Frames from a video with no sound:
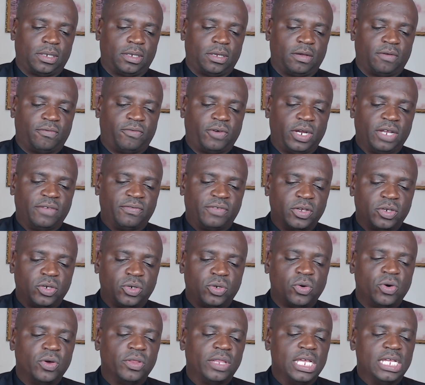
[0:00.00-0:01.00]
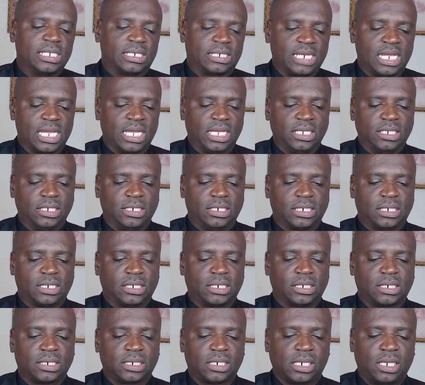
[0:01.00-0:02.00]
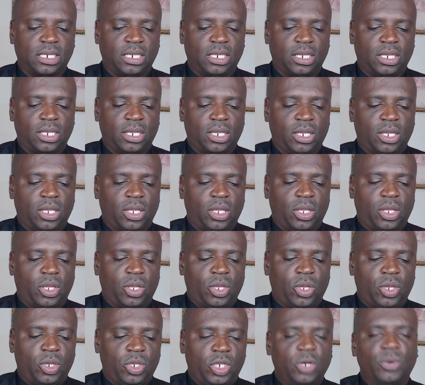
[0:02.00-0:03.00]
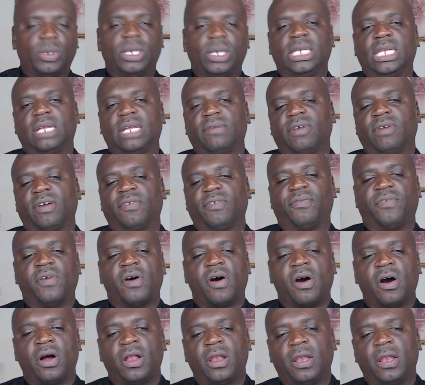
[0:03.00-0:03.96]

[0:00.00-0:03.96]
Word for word: For if you do these things, you will never fall.